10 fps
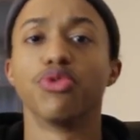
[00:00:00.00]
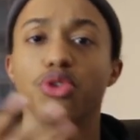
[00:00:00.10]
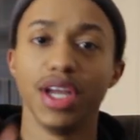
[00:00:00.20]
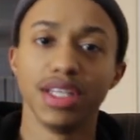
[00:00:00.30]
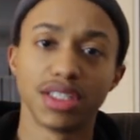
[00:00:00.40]

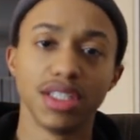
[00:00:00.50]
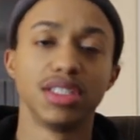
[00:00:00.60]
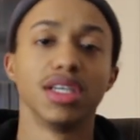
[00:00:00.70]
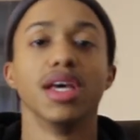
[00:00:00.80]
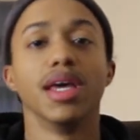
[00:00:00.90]
For
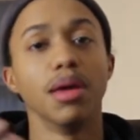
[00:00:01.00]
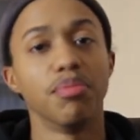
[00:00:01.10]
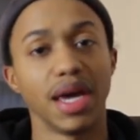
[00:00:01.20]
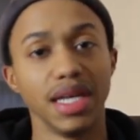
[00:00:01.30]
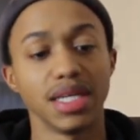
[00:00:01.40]
instance,
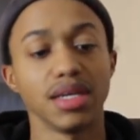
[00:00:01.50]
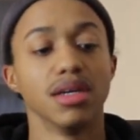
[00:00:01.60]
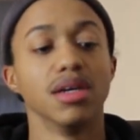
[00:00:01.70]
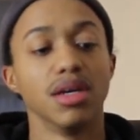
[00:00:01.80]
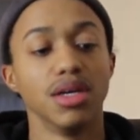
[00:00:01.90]
in painting,
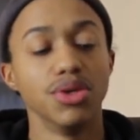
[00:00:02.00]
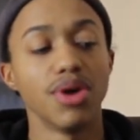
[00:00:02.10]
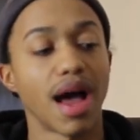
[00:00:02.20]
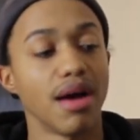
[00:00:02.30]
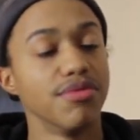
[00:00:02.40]

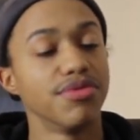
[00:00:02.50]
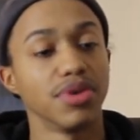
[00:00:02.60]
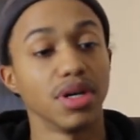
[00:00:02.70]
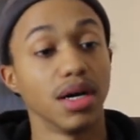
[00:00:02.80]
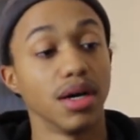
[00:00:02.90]
you
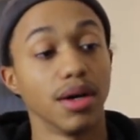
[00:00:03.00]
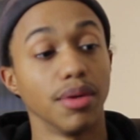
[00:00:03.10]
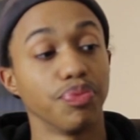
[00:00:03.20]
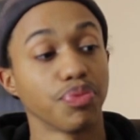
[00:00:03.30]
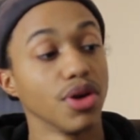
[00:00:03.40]
have
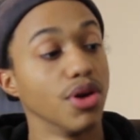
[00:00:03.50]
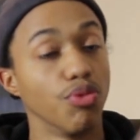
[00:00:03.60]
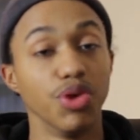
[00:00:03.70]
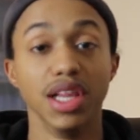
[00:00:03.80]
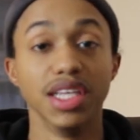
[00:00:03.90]
um,
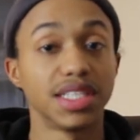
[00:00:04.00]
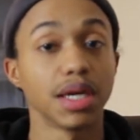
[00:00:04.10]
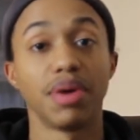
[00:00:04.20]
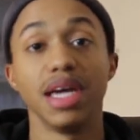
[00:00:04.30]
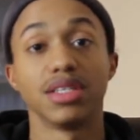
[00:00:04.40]

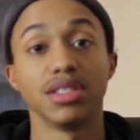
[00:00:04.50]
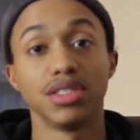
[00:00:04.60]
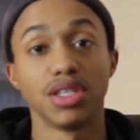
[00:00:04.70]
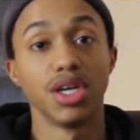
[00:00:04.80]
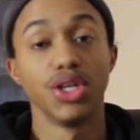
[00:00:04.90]
realistic
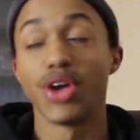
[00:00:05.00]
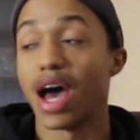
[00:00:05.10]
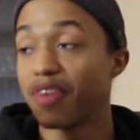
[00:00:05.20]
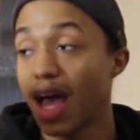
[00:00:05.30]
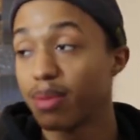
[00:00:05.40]
painters, you
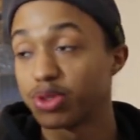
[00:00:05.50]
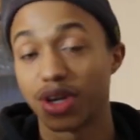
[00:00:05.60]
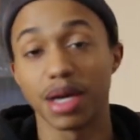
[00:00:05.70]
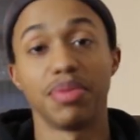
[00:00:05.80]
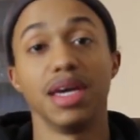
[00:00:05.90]
have
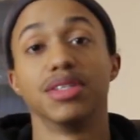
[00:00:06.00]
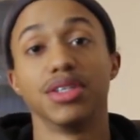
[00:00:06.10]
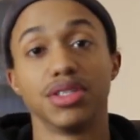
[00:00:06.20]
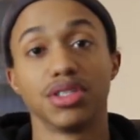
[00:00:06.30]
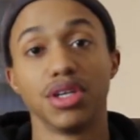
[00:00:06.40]
abstract
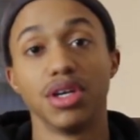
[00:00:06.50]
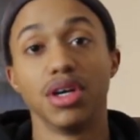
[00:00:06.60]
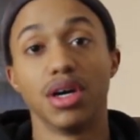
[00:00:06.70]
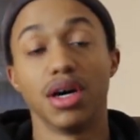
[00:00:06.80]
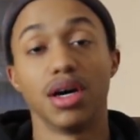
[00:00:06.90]
painters,
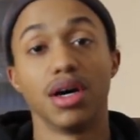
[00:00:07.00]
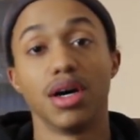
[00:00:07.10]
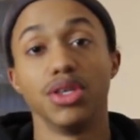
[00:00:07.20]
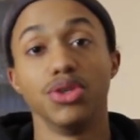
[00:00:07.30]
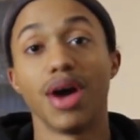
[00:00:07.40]

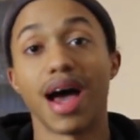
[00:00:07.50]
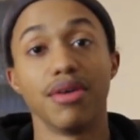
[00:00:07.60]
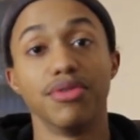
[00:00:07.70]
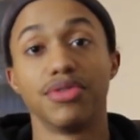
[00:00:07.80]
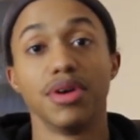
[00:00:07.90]
uh, you
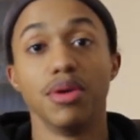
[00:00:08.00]
have